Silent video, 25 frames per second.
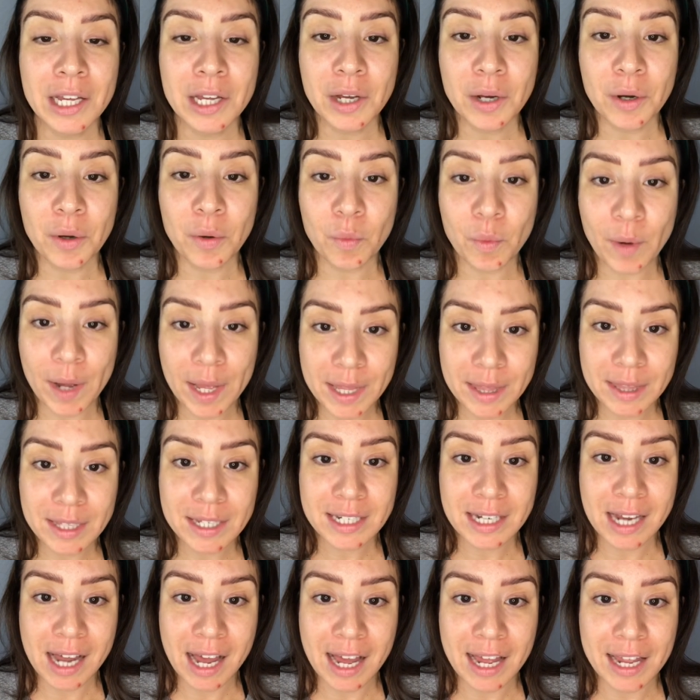when the
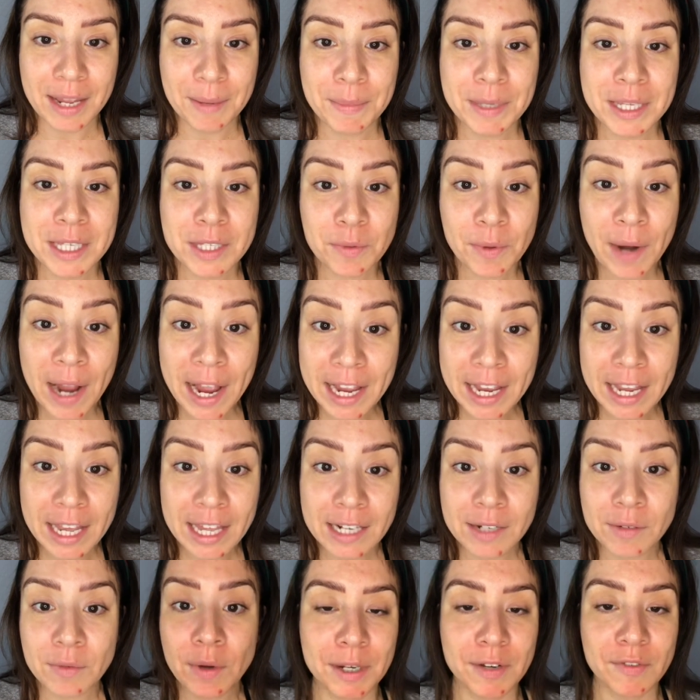time is right.
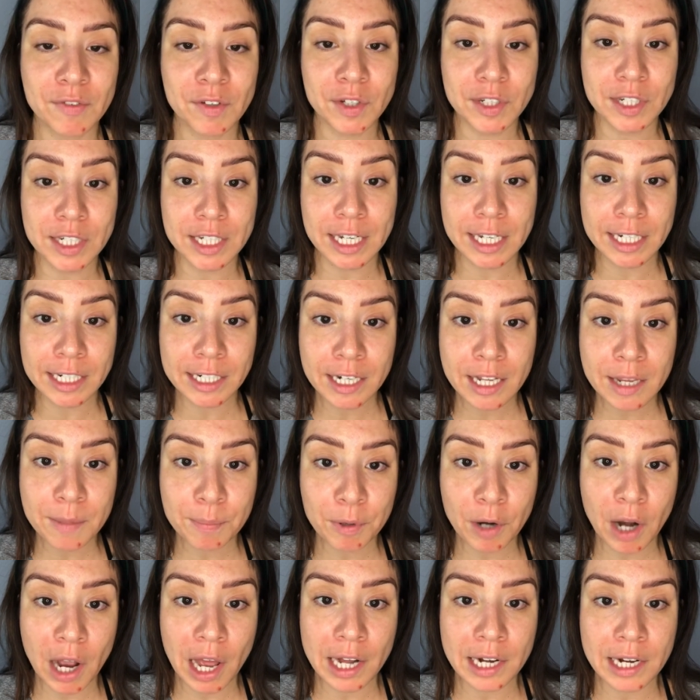And if you need any
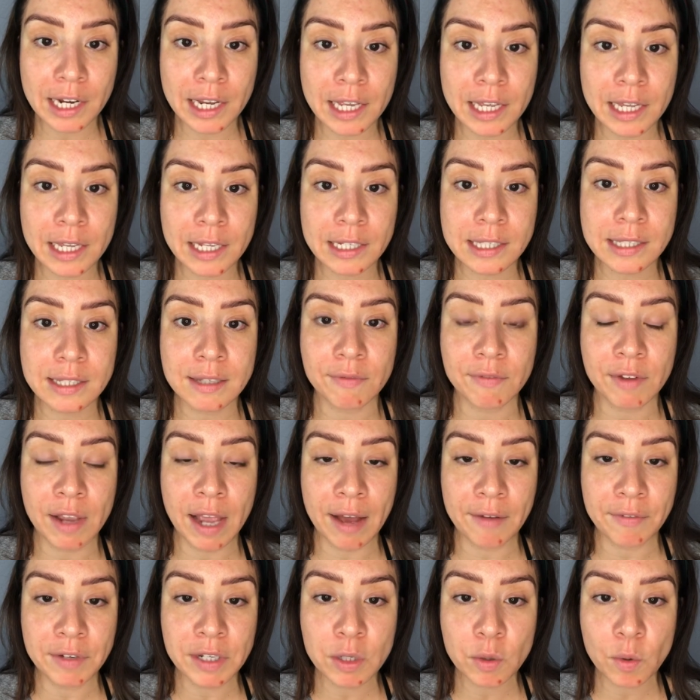products, if you
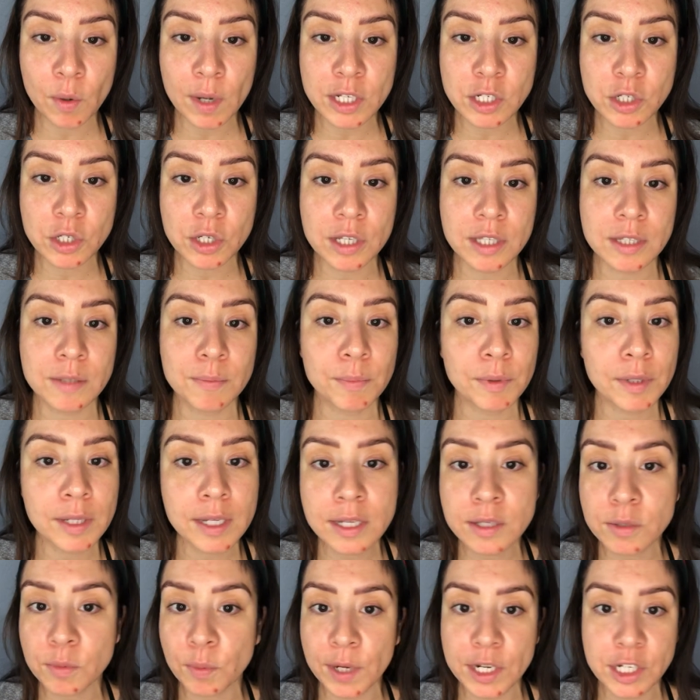have any questions,
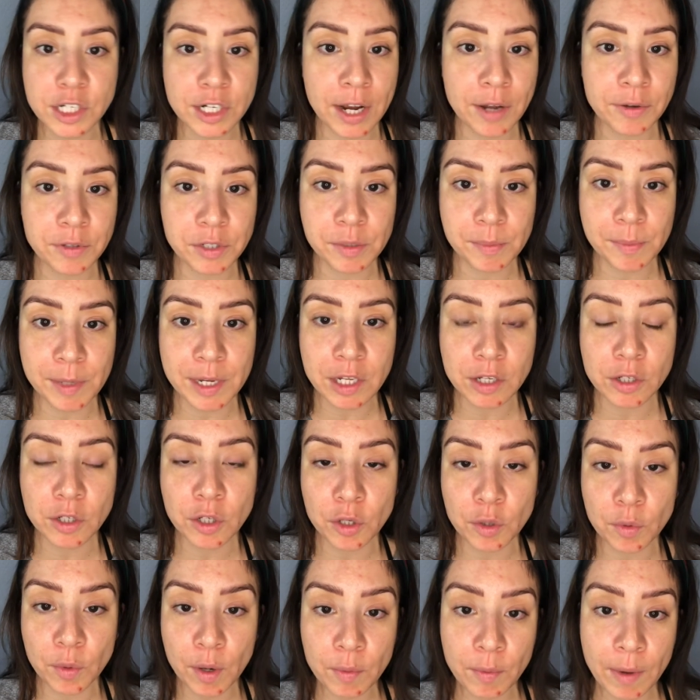please reach out to me. You can go
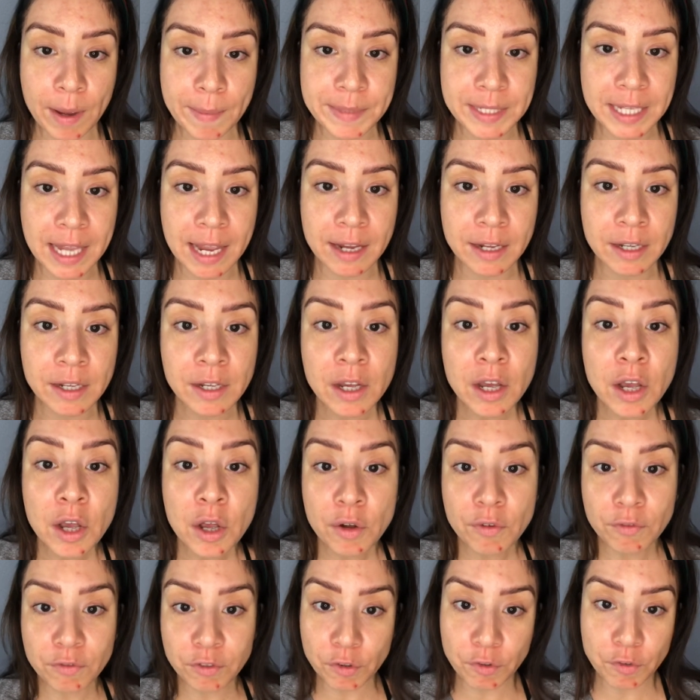to our website,
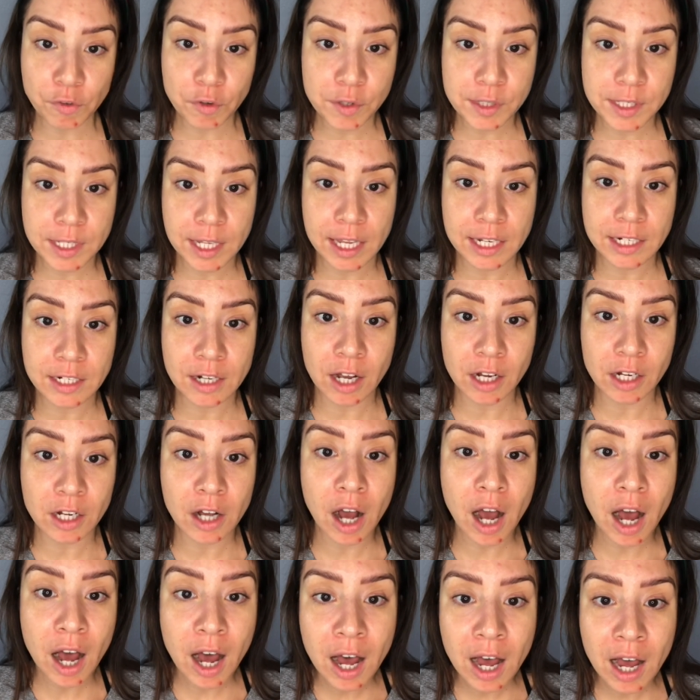
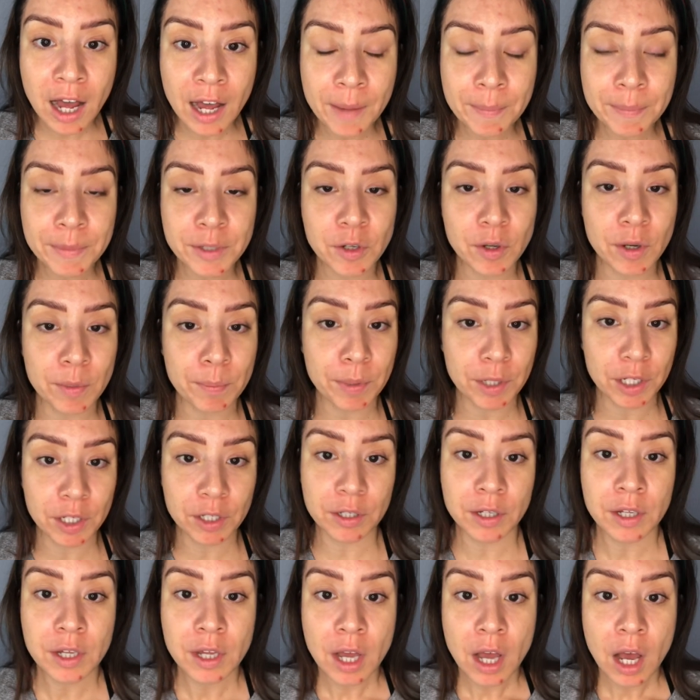froufrouskin.com. You can book
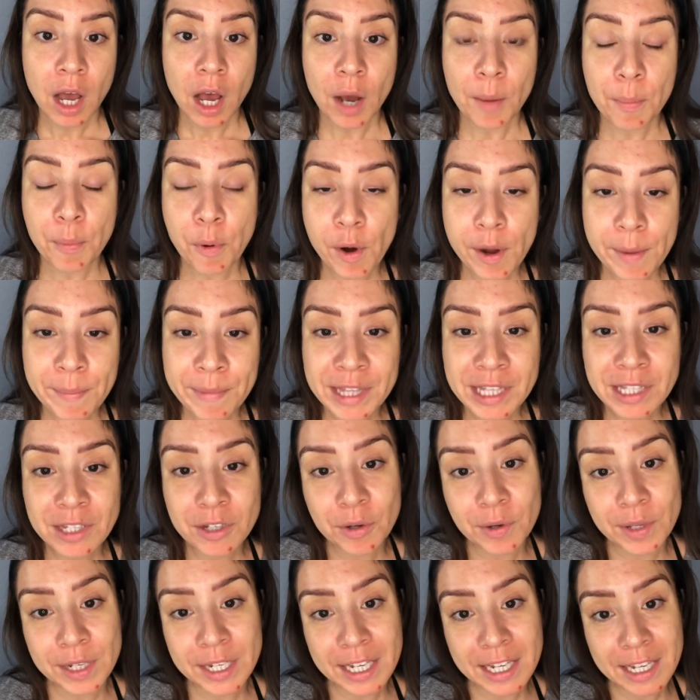appointments, you
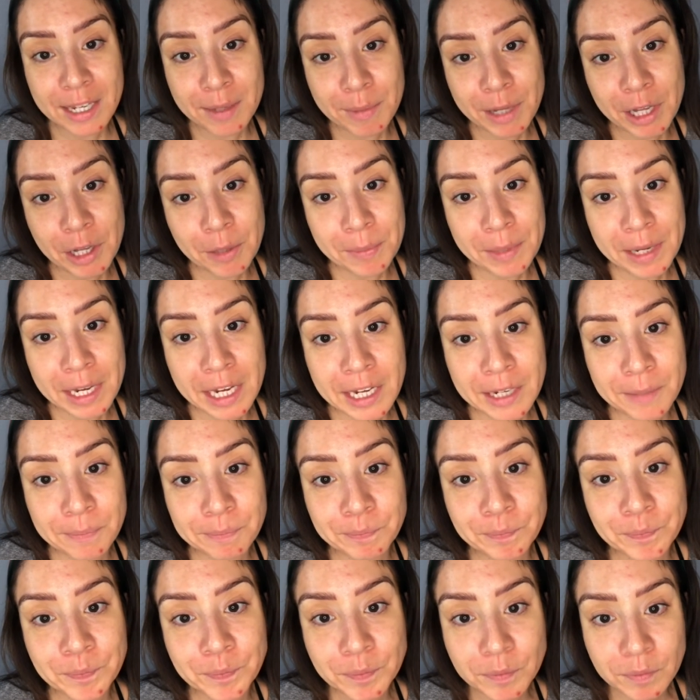can email me,
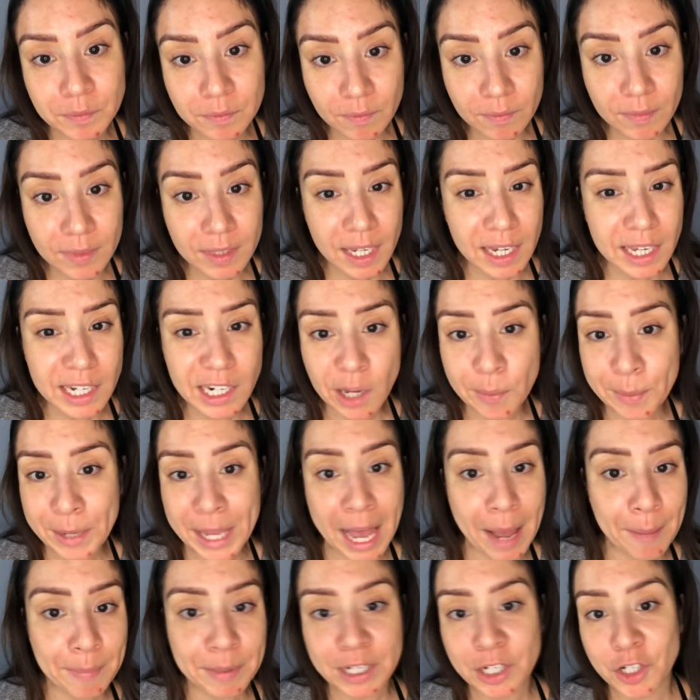and I'll be
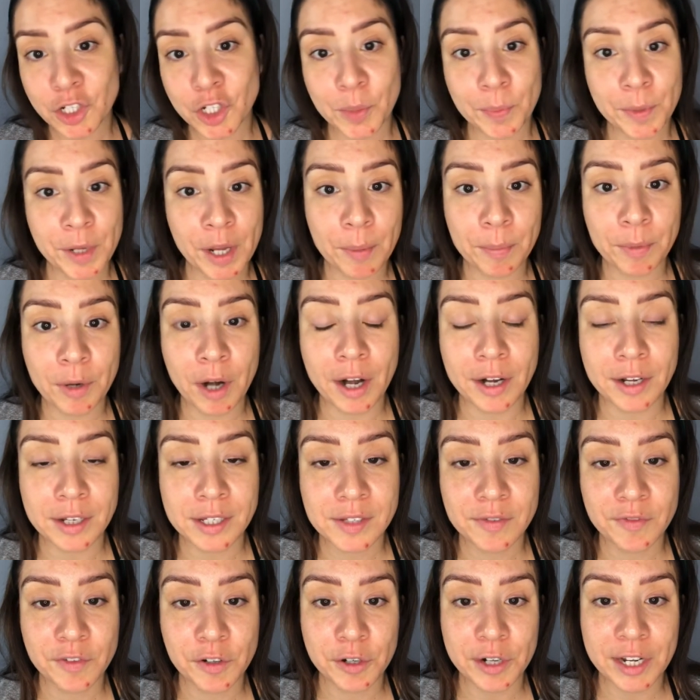happy to ship you out
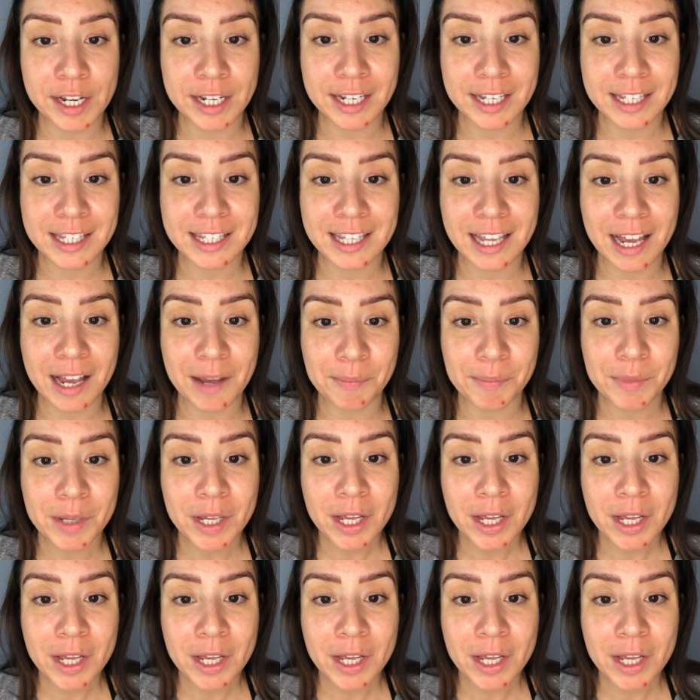products if you're needing some.